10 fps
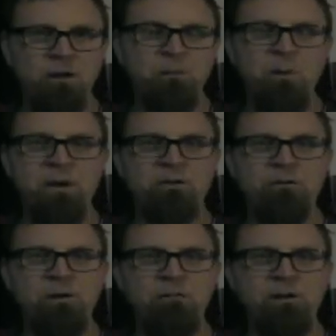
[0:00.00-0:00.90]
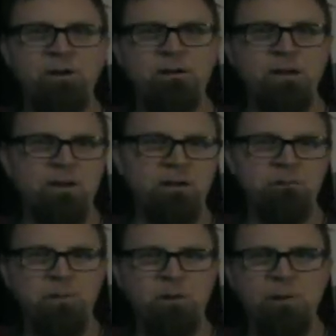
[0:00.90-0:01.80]
Mermaids of Neverland
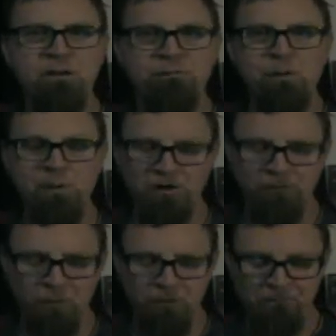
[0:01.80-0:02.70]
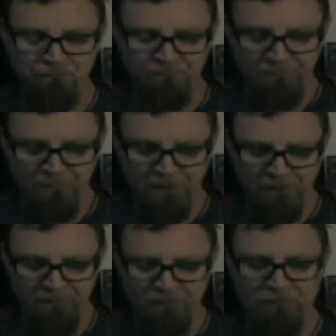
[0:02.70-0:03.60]
and Peter Pan the Vampire 4, all
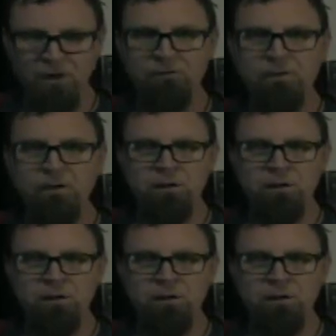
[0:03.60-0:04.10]
that fun stuff.